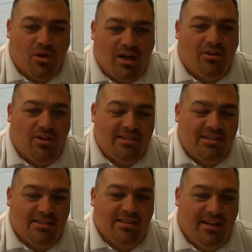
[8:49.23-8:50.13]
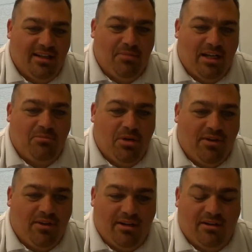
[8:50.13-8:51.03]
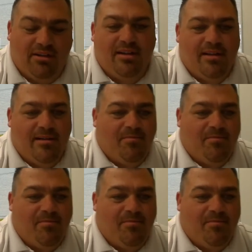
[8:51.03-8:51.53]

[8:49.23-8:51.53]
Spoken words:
progress as an independent provider.